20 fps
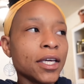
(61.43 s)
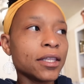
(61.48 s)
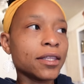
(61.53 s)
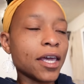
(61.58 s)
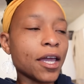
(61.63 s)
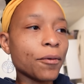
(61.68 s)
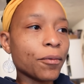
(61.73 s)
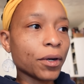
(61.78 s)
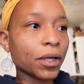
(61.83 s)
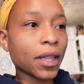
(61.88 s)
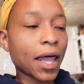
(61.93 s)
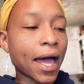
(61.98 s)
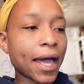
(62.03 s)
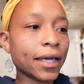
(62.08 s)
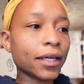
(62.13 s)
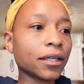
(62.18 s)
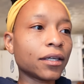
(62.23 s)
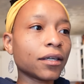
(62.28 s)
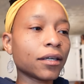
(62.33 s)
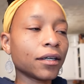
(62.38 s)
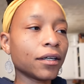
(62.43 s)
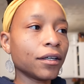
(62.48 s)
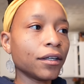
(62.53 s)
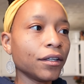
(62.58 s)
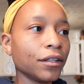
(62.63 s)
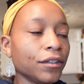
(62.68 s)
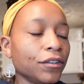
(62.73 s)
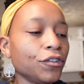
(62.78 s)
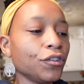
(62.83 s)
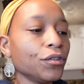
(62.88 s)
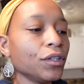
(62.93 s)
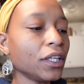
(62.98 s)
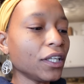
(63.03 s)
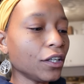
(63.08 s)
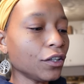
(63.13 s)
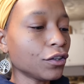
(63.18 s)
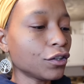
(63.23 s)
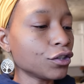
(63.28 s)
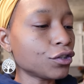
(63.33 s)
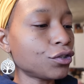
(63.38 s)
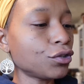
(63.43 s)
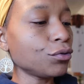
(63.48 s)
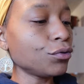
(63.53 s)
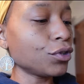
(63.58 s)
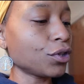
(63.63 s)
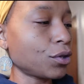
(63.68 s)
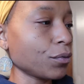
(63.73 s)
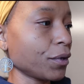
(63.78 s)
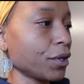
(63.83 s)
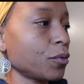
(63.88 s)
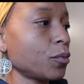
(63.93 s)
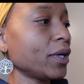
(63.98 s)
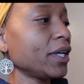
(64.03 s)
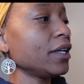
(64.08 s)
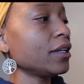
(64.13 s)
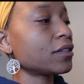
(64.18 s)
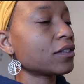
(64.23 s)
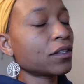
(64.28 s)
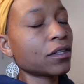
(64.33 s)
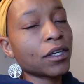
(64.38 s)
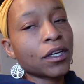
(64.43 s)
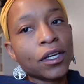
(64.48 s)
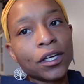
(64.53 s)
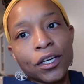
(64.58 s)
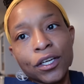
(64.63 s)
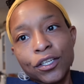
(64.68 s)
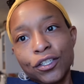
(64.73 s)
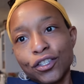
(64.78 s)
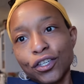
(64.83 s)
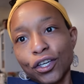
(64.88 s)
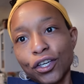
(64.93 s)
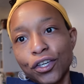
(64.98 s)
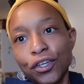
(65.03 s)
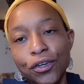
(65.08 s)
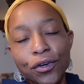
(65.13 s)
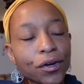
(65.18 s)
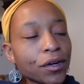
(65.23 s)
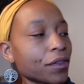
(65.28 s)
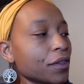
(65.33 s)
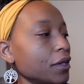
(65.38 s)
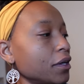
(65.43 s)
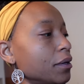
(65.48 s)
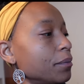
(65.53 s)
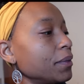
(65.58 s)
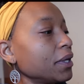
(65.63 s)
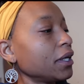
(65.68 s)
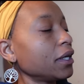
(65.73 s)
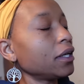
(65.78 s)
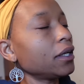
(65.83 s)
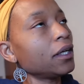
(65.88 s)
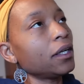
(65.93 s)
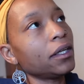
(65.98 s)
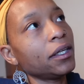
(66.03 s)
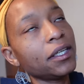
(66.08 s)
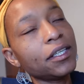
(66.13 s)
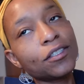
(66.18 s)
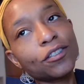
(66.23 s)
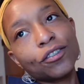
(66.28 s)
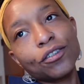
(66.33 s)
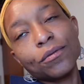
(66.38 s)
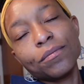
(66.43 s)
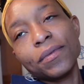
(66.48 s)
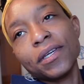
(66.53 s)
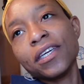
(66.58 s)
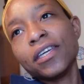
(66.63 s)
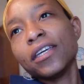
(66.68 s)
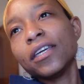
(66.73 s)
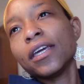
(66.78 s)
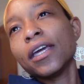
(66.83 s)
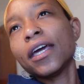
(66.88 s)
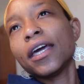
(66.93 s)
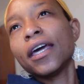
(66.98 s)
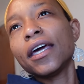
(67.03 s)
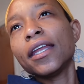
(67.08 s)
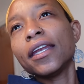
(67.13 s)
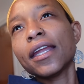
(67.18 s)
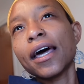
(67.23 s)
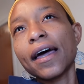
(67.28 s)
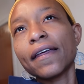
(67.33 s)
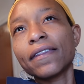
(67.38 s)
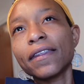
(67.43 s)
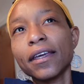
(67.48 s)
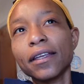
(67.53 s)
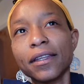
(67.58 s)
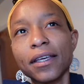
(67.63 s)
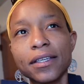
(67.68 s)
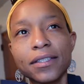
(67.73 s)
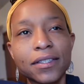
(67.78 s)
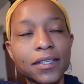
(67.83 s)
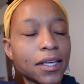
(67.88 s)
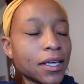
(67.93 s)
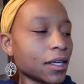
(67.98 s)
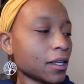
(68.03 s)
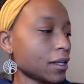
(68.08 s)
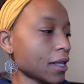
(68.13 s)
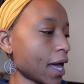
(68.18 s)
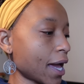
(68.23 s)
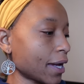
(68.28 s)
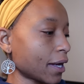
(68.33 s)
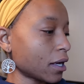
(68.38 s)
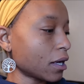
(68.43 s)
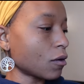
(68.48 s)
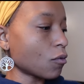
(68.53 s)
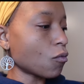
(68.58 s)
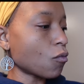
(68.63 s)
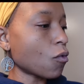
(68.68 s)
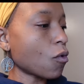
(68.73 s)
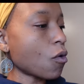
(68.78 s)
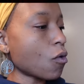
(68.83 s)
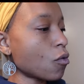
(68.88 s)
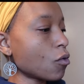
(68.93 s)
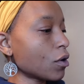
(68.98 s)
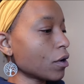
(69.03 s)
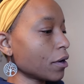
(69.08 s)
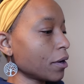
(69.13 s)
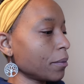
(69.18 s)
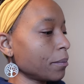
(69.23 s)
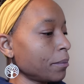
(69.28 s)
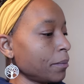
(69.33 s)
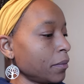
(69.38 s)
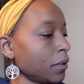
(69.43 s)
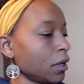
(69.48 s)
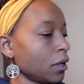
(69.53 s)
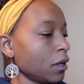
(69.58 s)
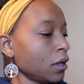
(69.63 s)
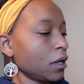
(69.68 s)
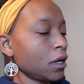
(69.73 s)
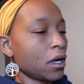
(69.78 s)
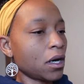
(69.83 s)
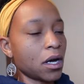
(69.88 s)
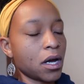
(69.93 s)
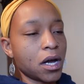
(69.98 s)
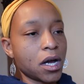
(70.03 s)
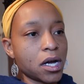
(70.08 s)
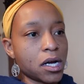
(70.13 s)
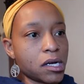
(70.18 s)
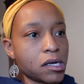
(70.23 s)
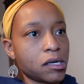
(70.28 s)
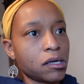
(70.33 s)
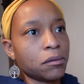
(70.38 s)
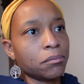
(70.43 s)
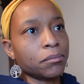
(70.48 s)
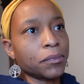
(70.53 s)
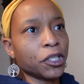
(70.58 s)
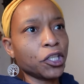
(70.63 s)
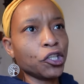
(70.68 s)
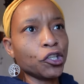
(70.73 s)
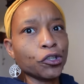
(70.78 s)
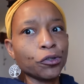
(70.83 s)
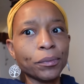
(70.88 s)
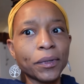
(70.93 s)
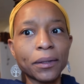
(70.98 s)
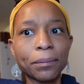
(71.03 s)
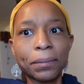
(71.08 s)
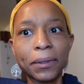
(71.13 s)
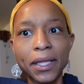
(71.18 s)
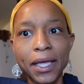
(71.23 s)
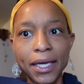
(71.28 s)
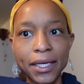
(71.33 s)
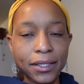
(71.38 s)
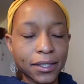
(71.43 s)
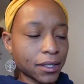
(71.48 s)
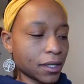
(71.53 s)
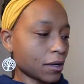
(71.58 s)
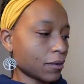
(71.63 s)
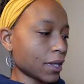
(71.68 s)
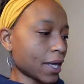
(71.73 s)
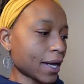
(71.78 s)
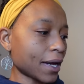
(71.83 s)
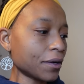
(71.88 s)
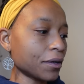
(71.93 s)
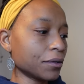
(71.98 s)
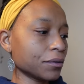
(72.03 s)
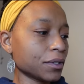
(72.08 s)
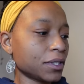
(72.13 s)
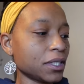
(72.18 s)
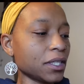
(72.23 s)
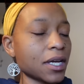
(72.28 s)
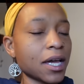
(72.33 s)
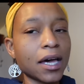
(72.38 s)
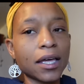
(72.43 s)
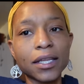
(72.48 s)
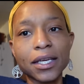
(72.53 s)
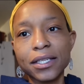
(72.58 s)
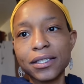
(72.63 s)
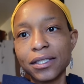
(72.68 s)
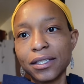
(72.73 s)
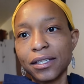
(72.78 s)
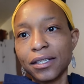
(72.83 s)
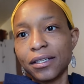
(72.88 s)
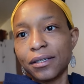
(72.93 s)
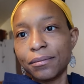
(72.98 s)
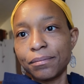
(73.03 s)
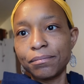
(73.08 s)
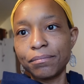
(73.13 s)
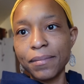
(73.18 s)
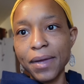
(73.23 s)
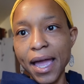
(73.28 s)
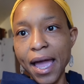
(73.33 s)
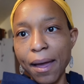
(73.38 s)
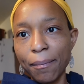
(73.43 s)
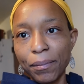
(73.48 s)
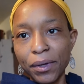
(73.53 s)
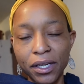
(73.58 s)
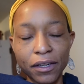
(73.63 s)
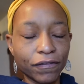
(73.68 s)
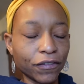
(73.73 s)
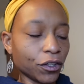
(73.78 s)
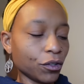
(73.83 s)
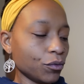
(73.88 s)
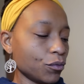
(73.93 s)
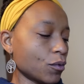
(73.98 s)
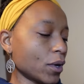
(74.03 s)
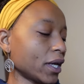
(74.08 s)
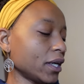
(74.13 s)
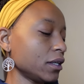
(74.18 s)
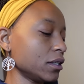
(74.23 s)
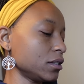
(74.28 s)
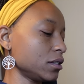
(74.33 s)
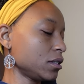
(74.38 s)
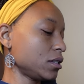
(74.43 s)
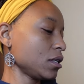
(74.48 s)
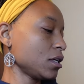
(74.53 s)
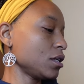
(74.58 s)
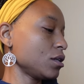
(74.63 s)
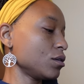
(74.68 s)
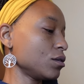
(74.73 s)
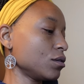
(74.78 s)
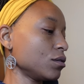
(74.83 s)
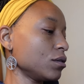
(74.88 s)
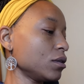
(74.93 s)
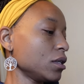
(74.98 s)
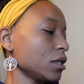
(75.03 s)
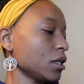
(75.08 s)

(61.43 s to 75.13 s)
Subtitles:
They were like, you need the 2 to 3 weeks to cure them. And it needs to be in, I think they said, like a warm, humid place. And they were like, I don't see how that's going to happen if you wait until